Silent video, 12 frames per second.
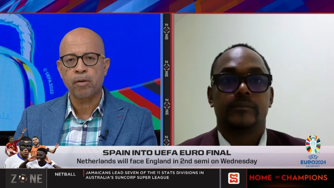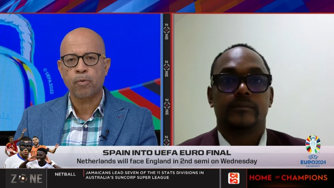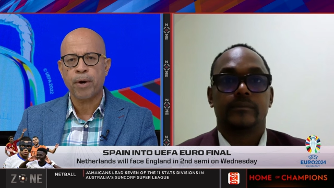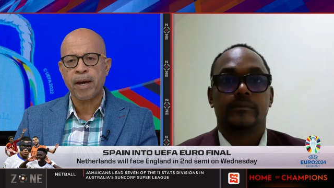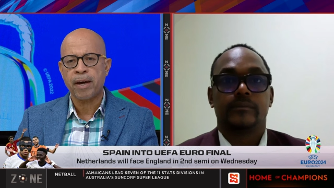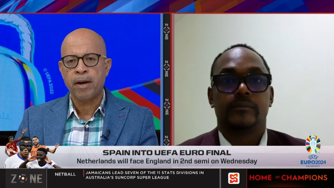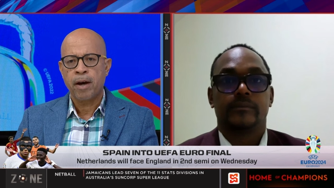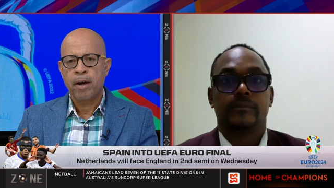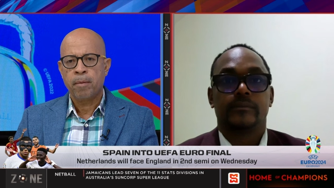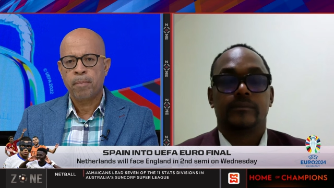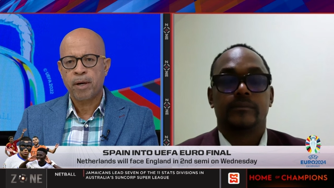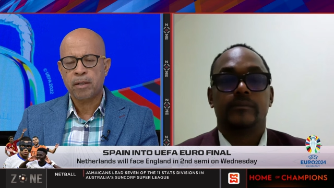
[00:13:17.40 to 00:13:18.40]
Speaker 1: the way.
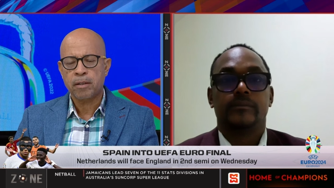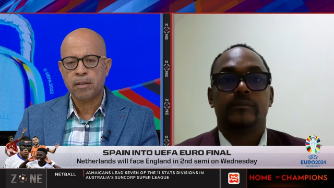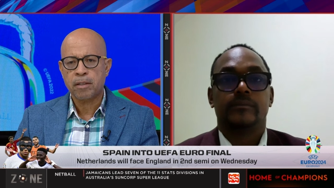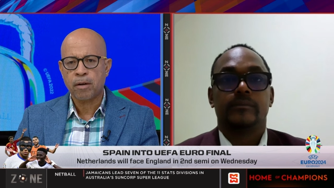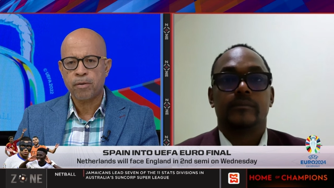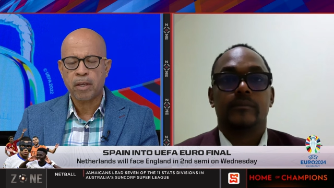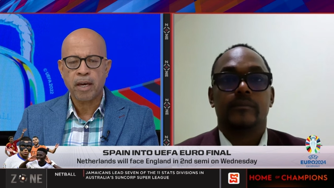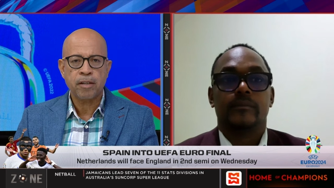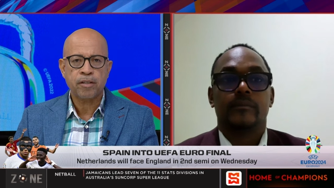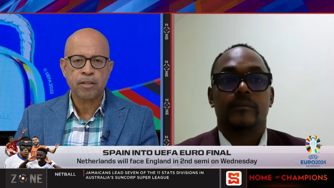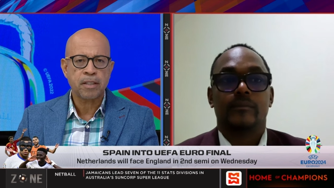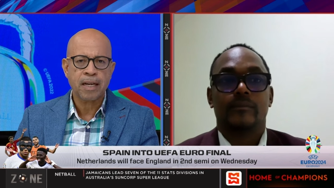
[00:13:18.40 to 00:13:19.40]
But Southgate
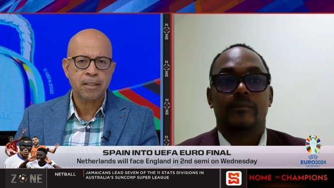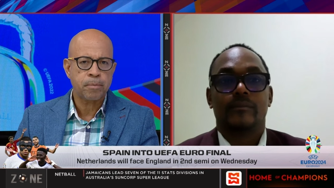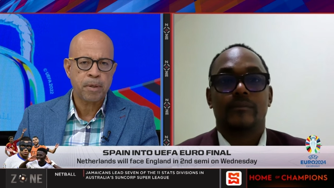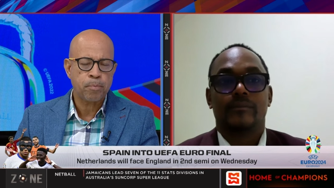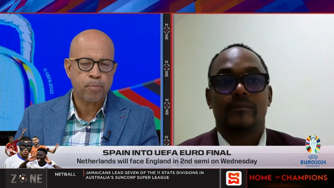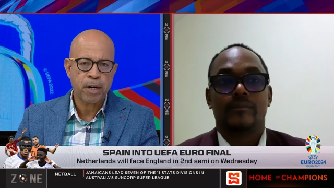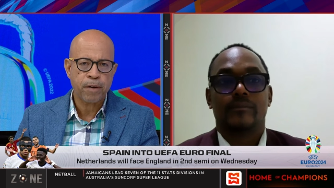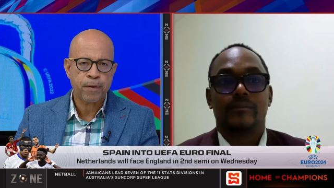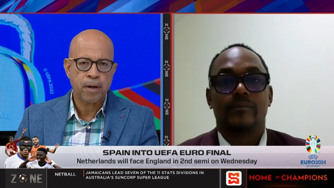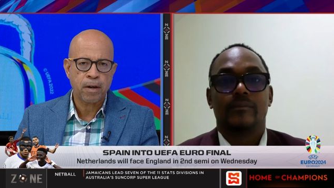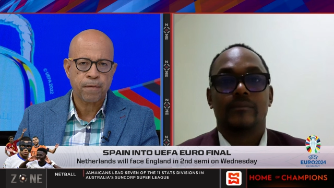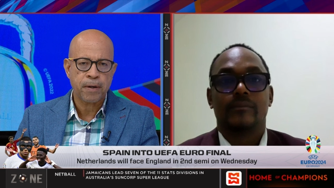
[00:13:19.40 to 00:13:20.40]
just hasn't been brave
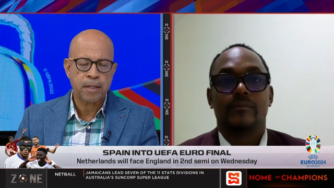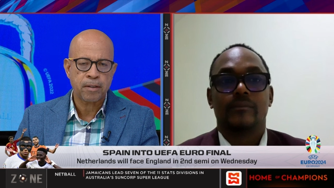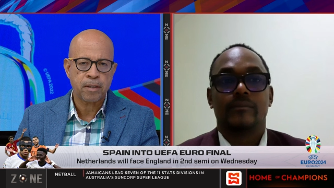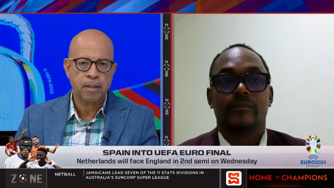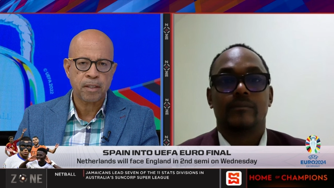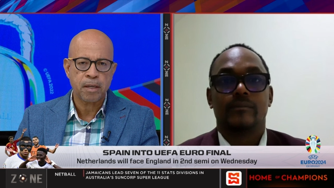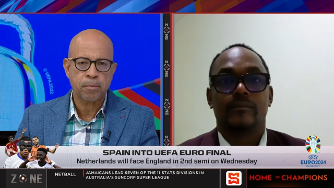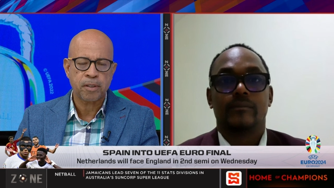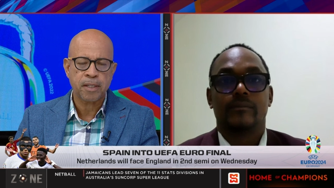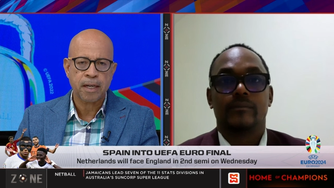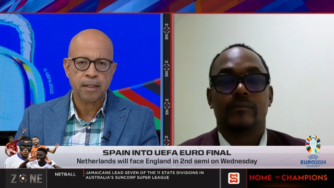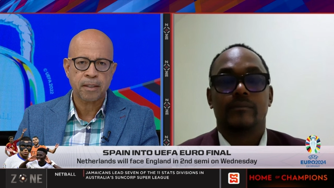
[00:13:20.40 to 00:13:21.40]
enough as the team's
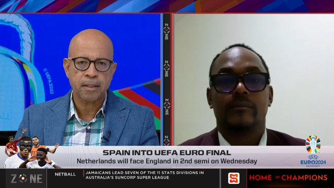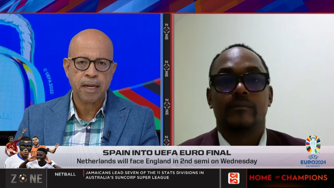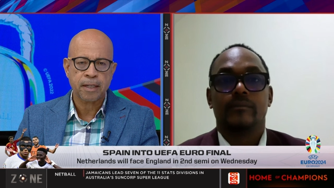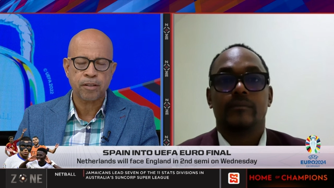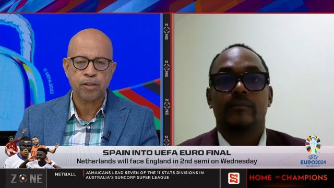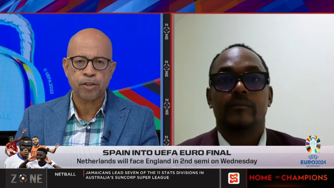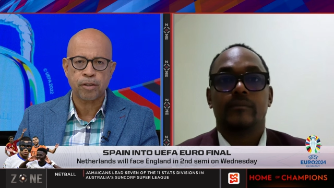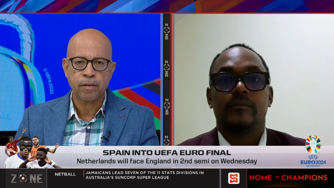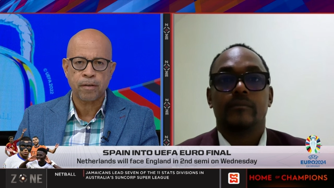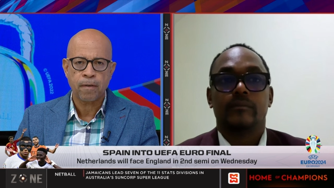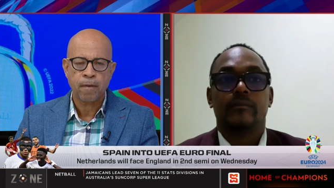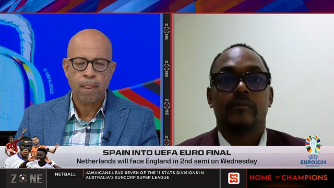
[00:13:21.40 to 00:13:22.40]
ta tactician.
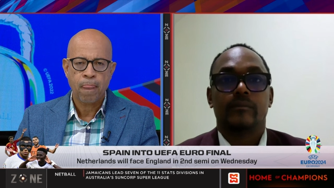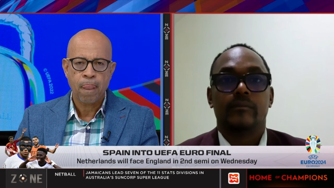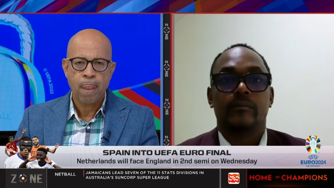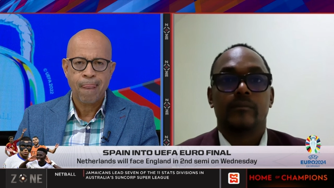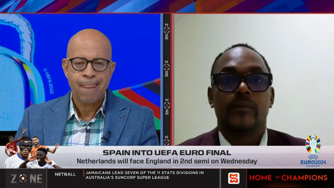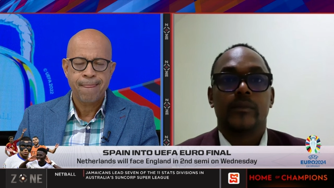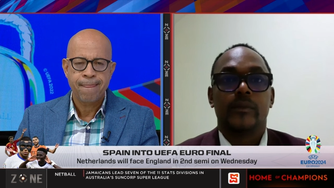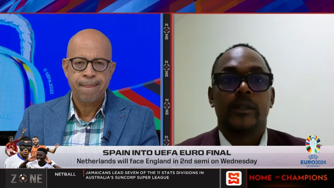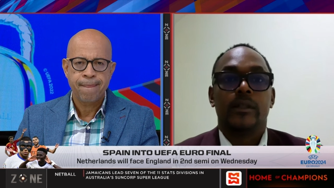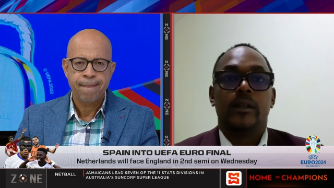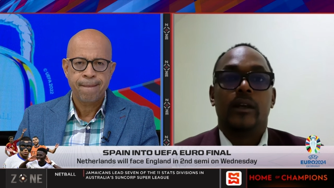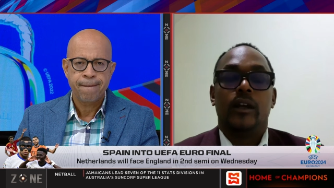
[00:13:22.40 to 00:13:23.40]

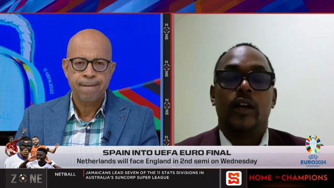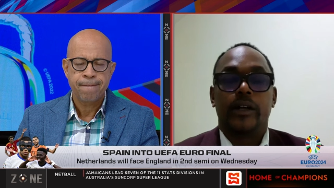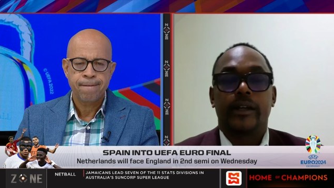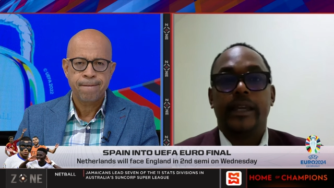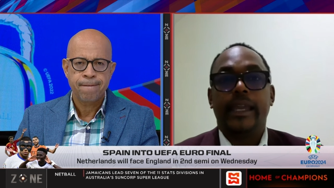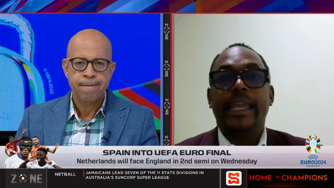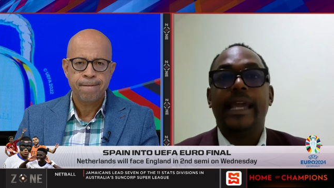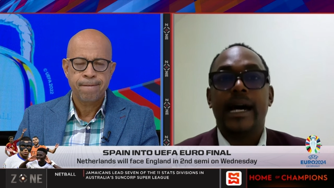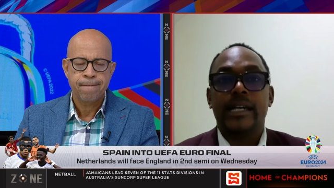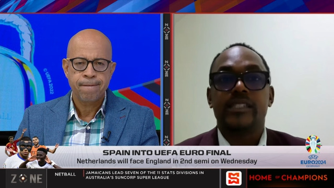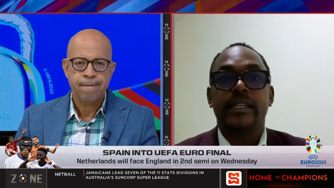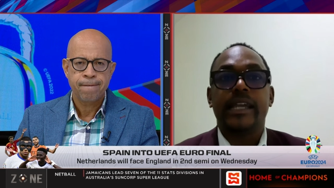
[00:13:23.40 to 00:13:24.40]
Speaker 2: Look, he
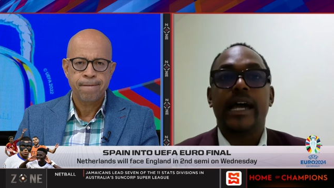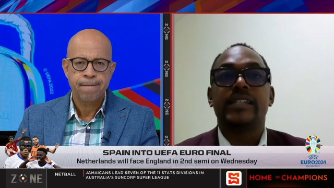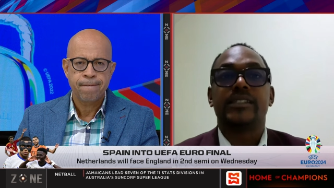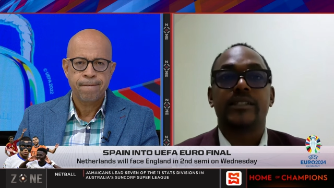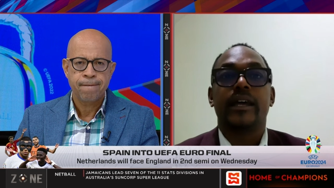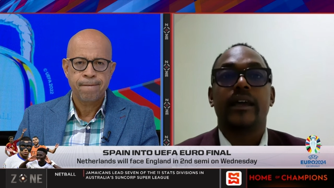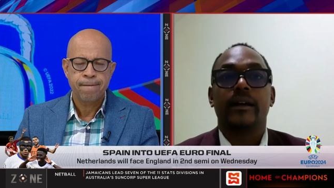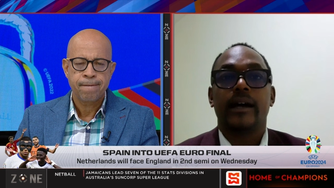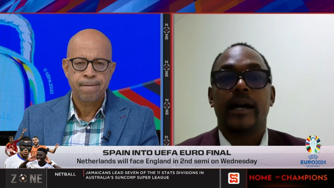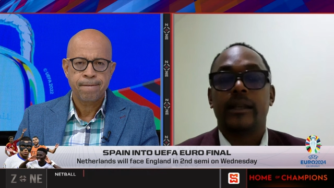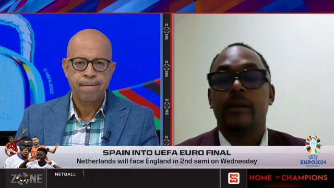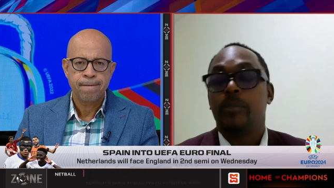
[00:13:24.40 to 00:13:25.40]
has, he has
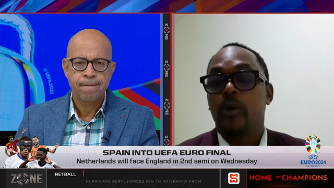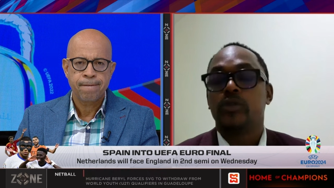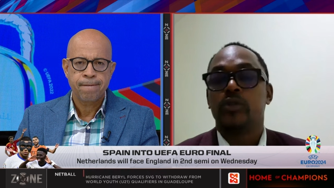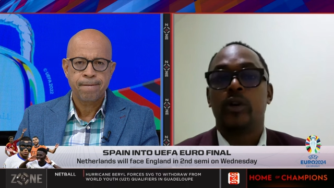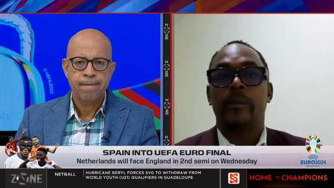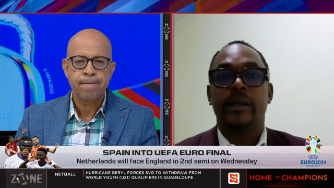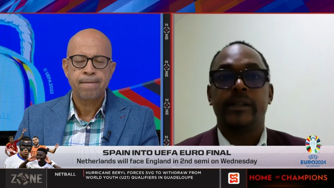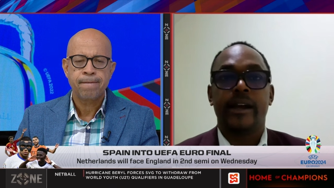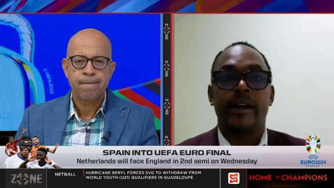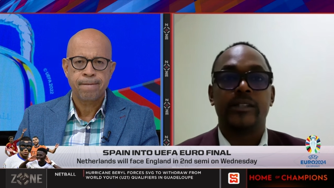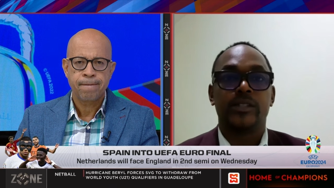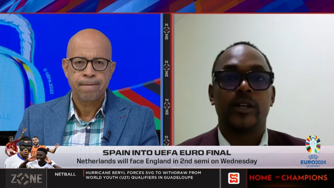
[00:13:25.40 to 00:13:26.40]
had a poor tournament
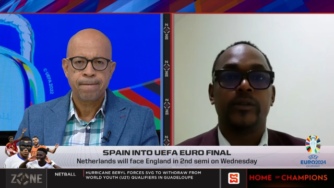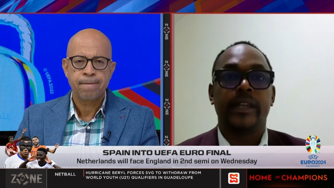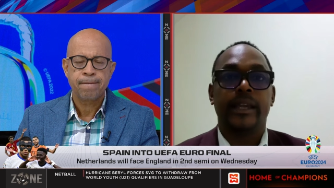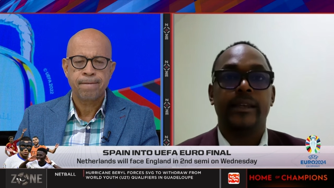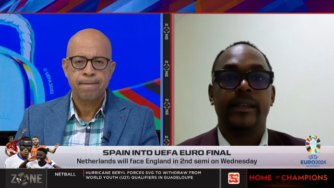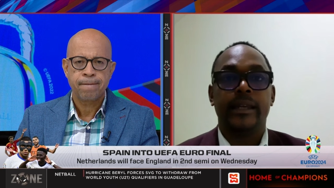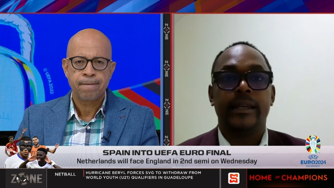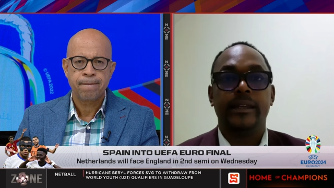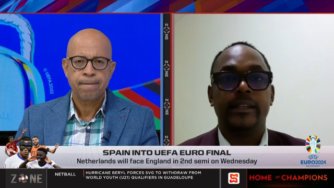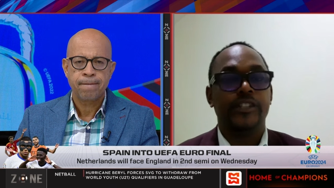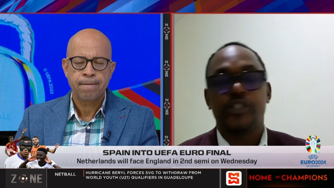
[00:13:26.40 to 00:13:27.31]
guide Southgate, and you